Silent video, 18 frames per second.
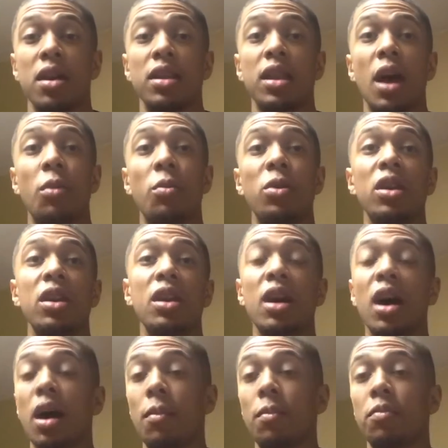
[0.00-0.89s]
that
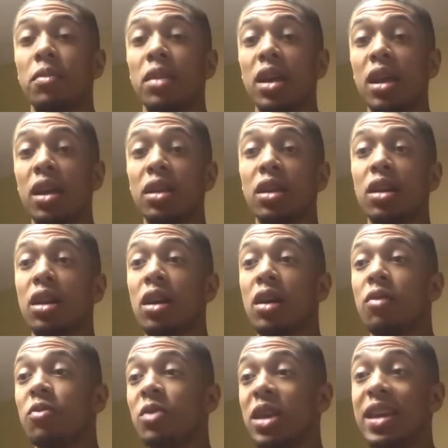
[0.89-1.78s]
we um,
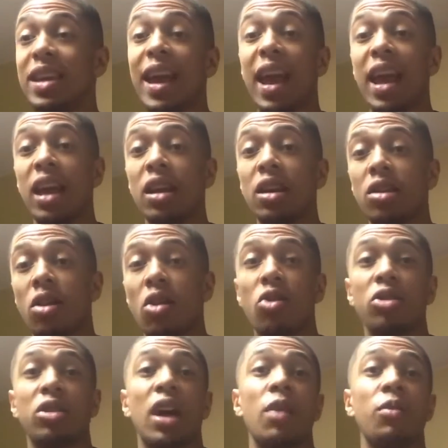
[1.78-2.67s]
either we gain
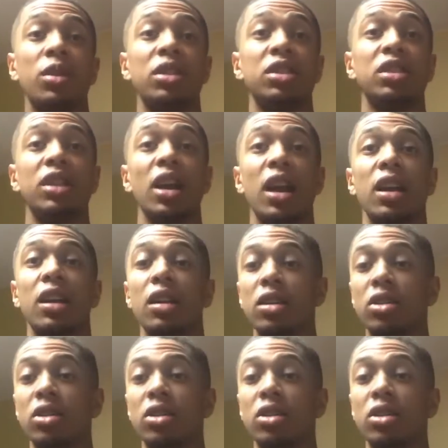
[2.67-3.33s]
or that we shed.